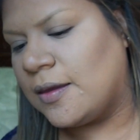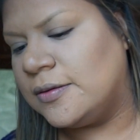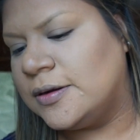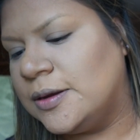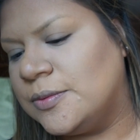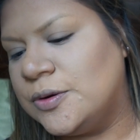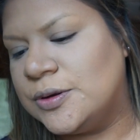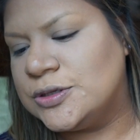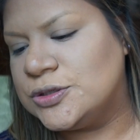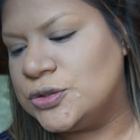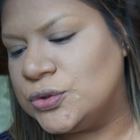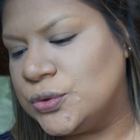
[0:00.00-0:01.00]
And I'm going
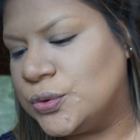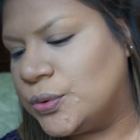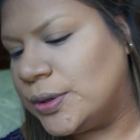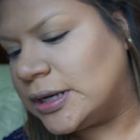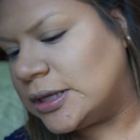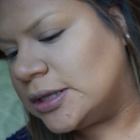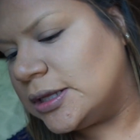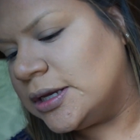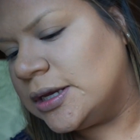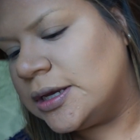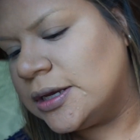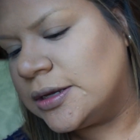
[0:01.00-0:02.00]
to
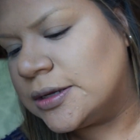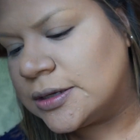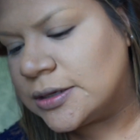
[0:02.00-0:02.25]
quickly